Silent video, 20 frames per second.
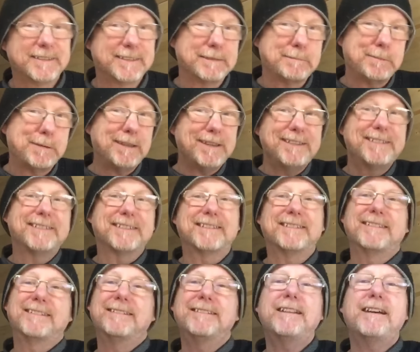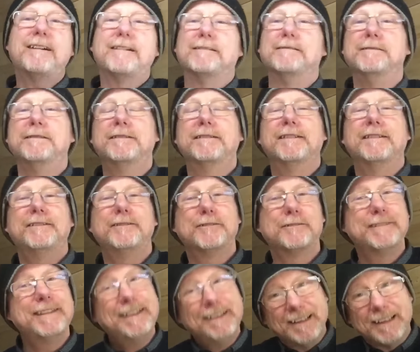the police are going to know that
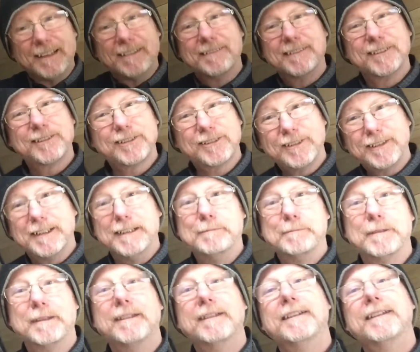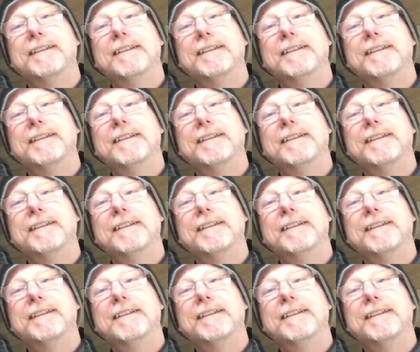you're in there and asleep.